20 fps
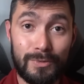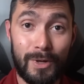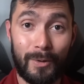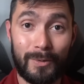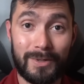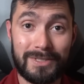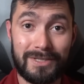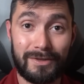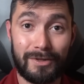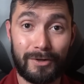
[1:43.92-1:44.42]
know
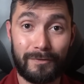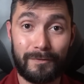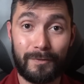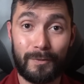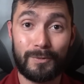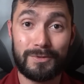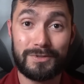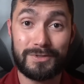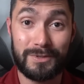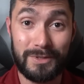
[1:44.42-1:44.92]
what to look
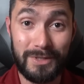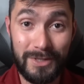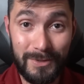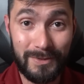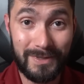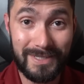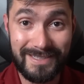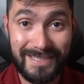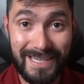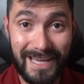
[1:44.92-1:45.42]
for so
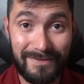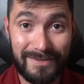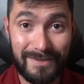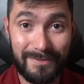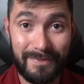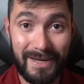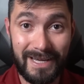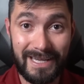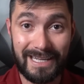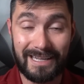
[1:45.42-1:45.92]
you can save
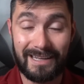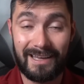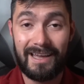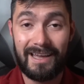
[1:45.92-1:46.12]
some money.